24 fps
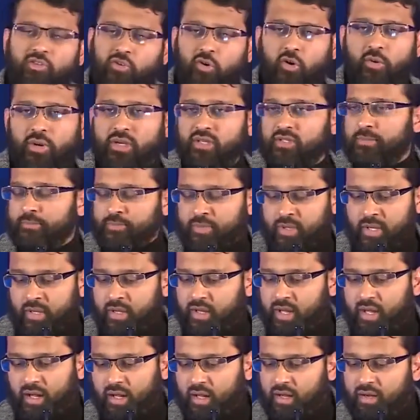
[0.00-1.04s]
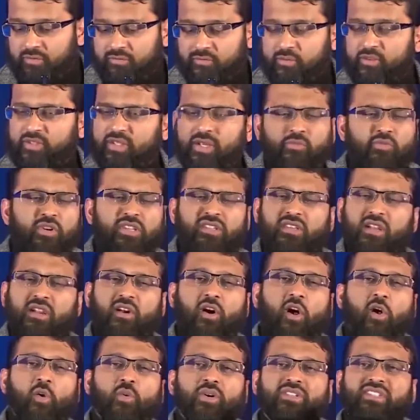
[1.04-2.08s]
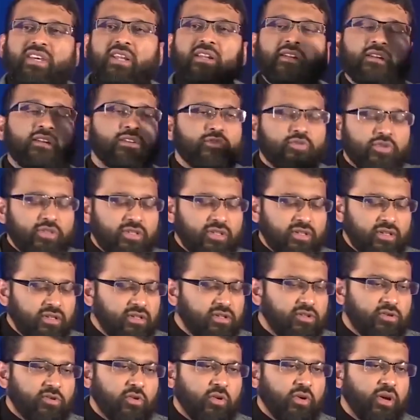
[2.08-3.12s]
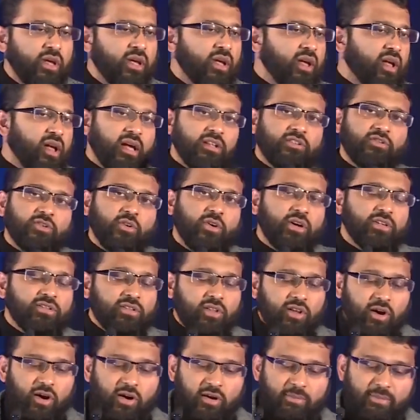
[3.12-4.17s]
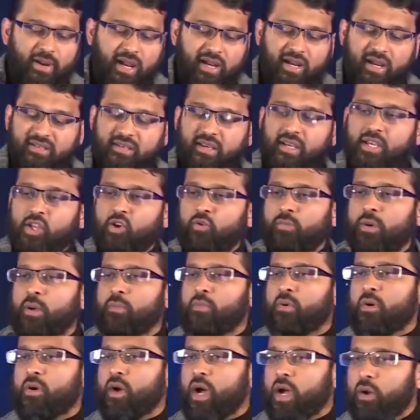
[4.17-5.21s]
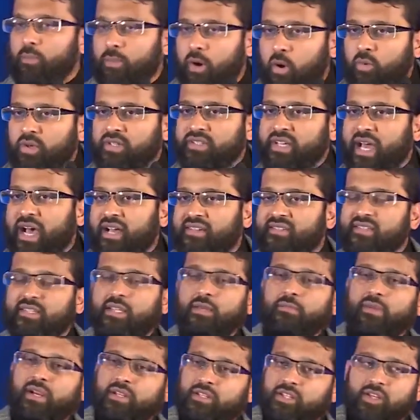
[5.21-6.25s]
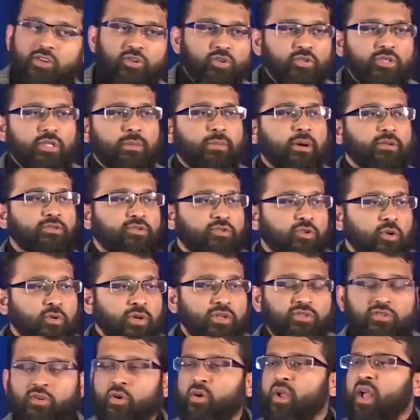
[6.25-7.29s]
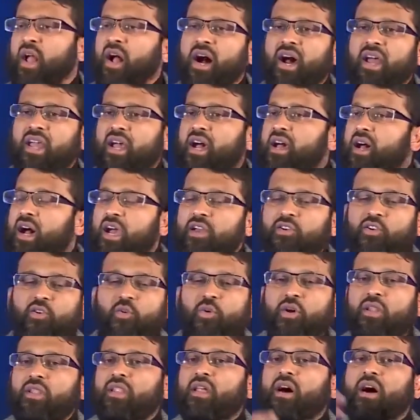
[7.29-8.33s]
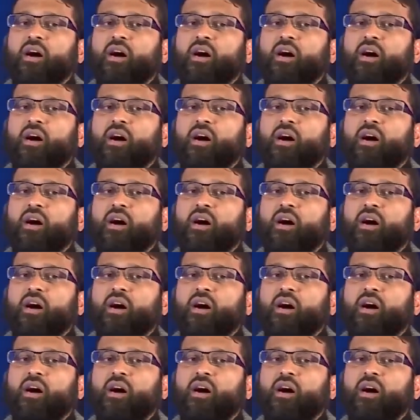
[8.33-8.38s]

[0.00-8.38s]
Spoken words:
stories. For some reason I always had an interest in this story, and so as long back as I can remember, I'm always asking my teachers about stories. So I know a